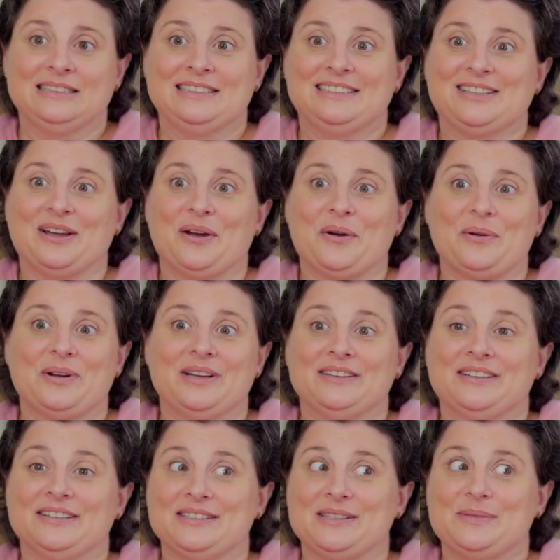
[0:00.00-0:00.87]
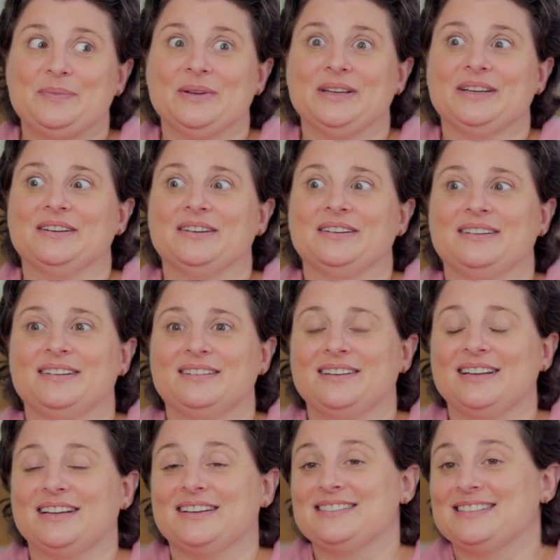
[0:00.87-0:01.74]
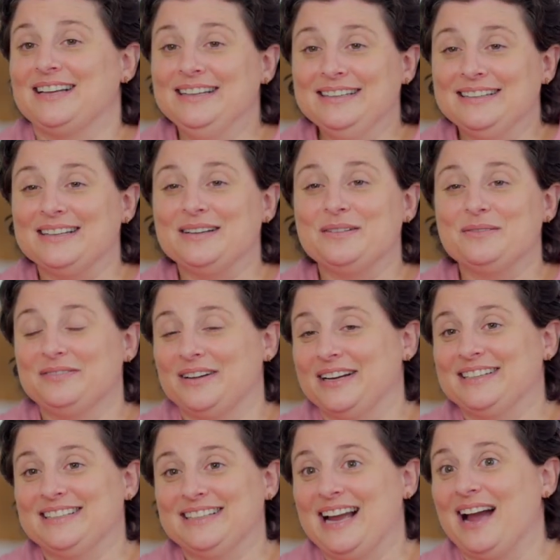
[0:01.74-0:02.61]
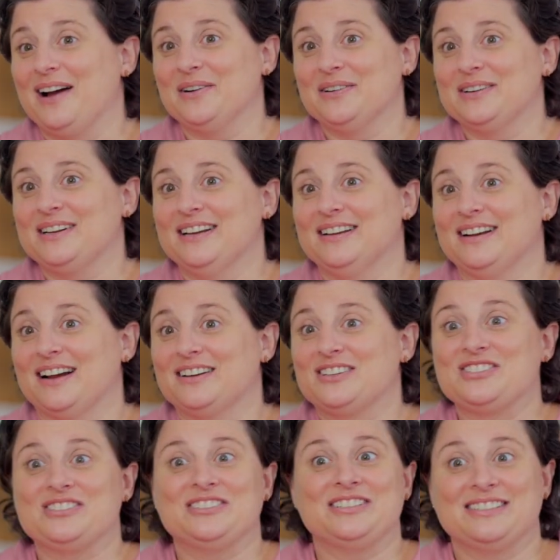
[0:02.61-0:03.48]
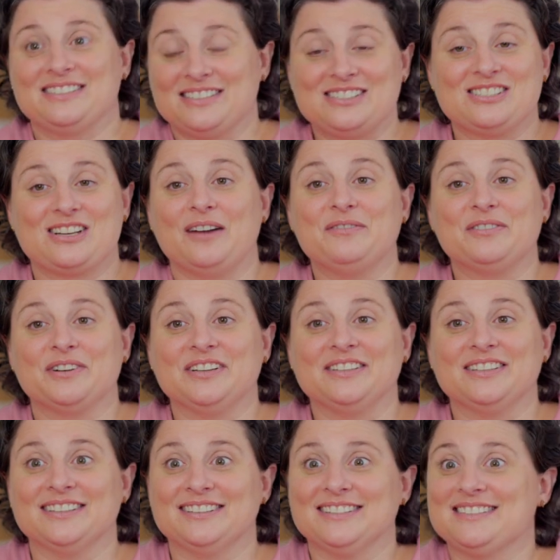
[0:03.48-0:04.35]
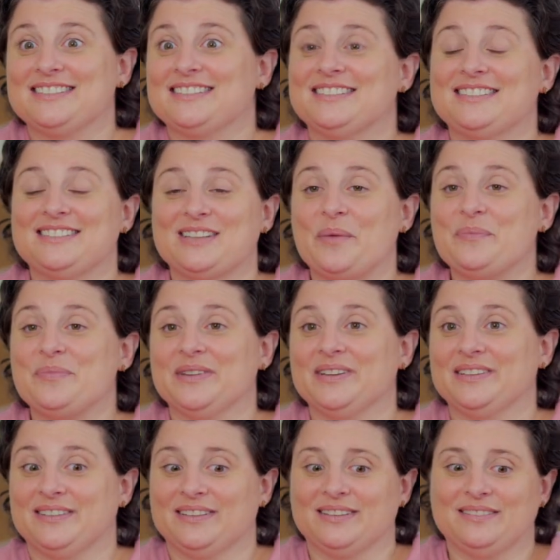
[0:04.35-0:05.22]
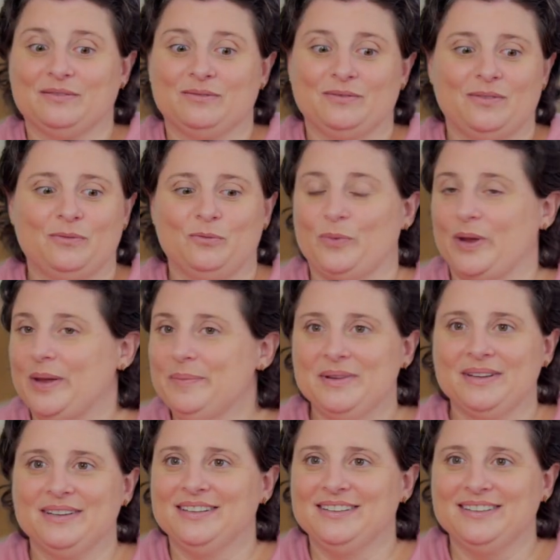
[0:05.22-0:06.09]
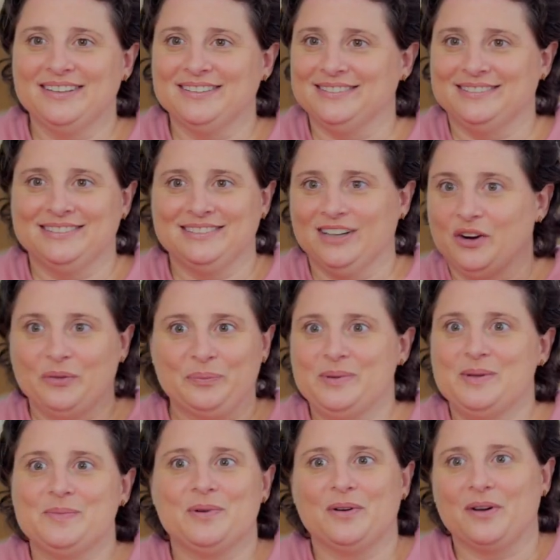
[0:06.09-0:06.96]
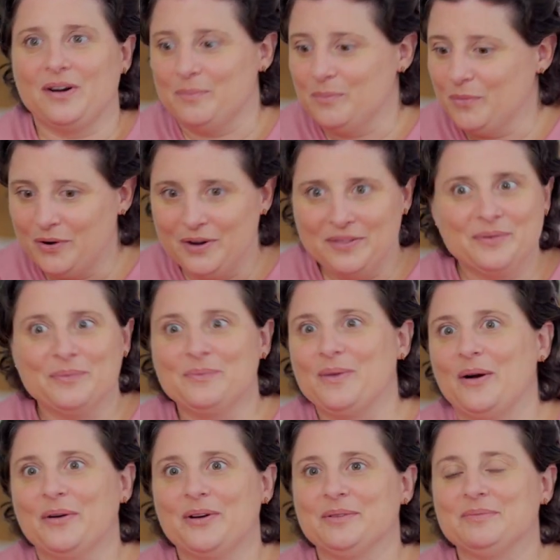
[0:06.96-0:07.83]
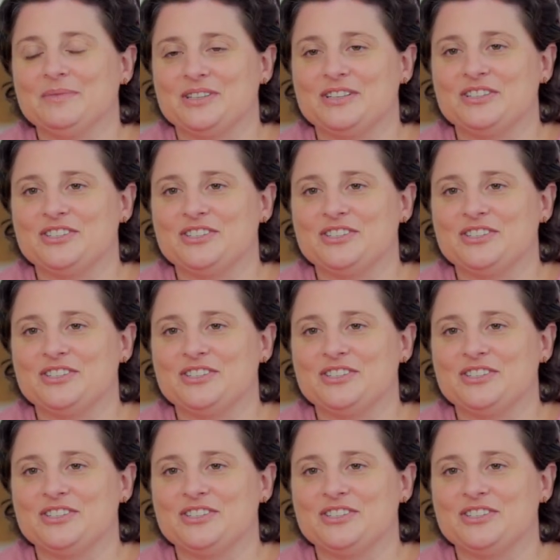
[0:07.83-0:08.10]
So it has been exciting finding out and actually discovering that this is something that women and young people are more than welcome to